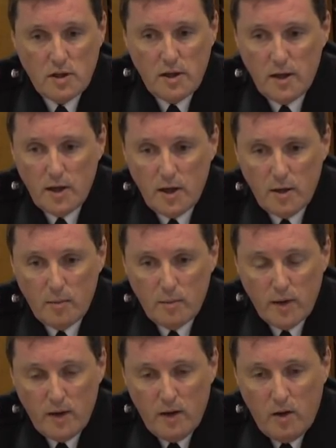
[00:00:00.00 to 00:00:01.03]
On
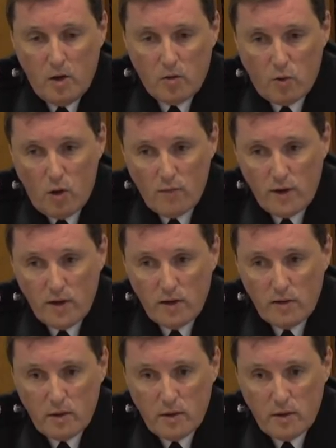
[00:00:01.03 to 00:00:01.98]
arriving,